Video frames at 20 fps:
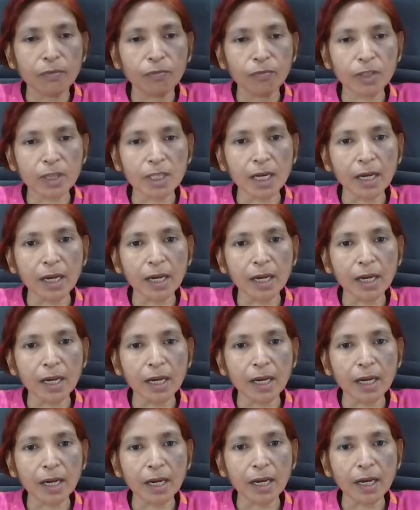with the
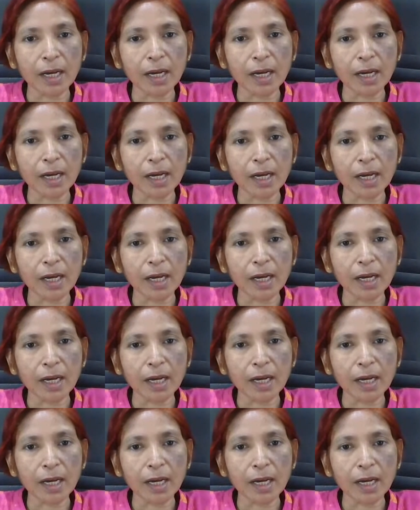help of some
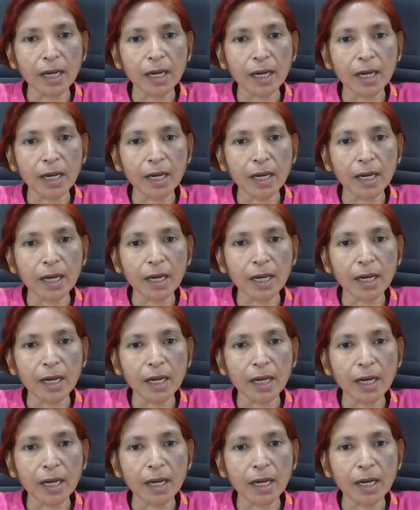examples.